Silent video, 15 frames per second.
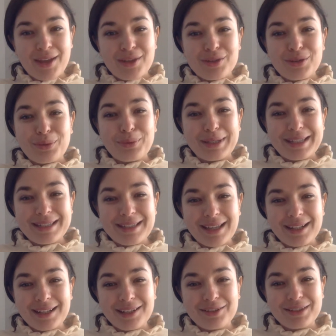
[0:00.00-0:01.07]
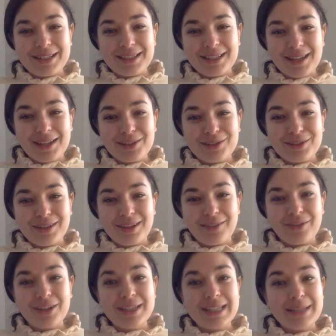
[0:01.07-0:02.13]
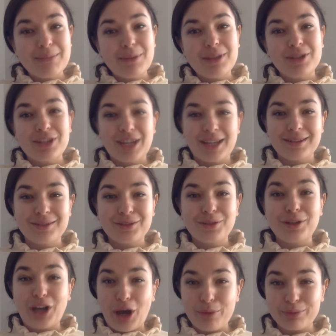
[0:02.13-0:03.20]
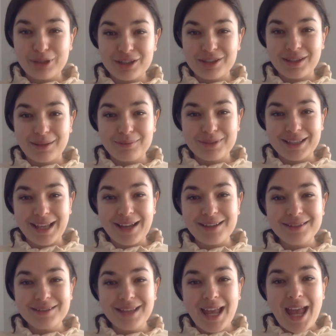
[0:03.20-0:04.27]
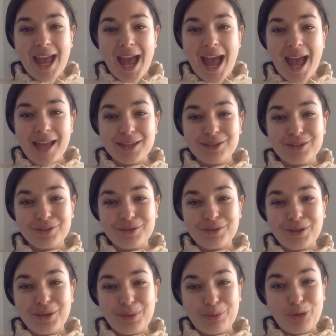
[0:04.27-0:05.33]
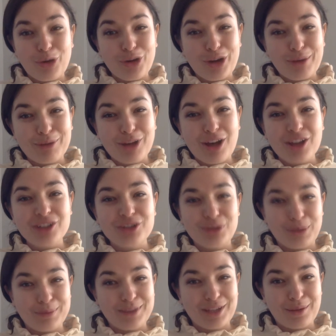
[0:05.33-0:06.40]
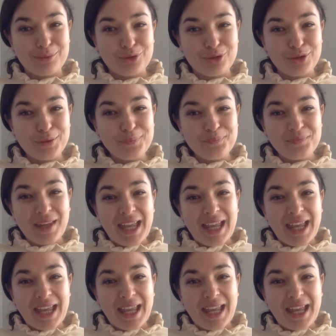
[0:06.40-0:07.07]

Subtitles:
So we decided as Osedea to give our team the chance to accomplish themselves and do the program called Dreams Come True.